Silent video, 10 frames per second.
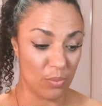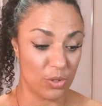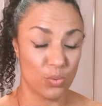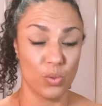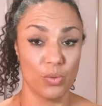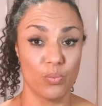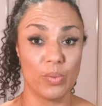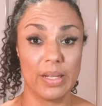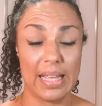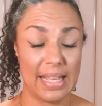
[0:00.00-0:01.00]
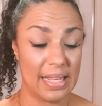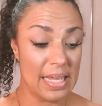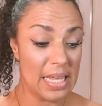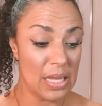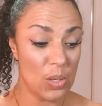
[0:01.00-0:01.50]
which
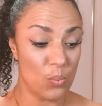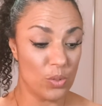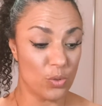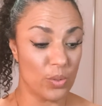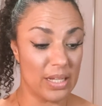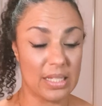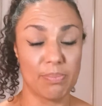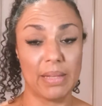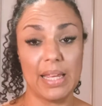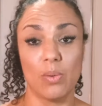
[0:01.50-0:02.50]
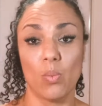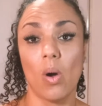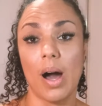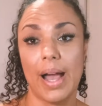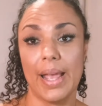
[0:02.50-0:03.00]
would explain
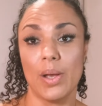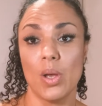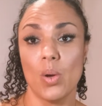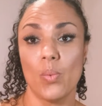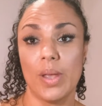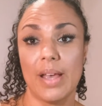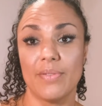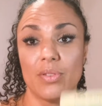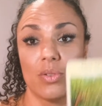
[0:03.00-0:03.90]
why we have